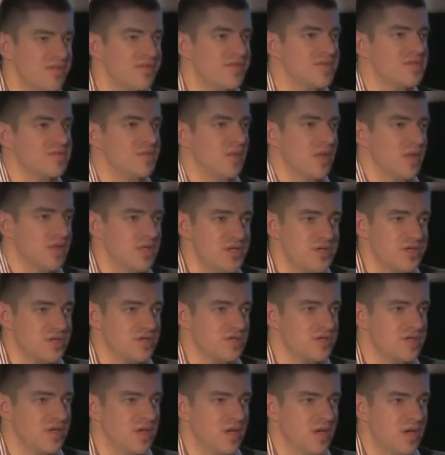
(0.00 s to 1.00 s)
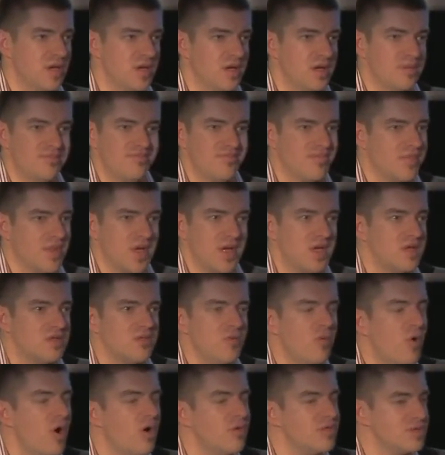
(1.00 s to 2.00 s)
if it's malicious,
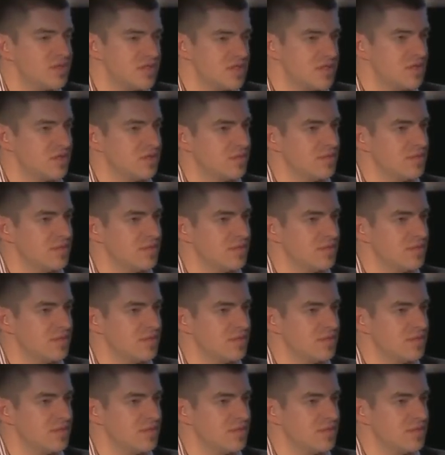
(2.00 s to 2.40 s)
it won't.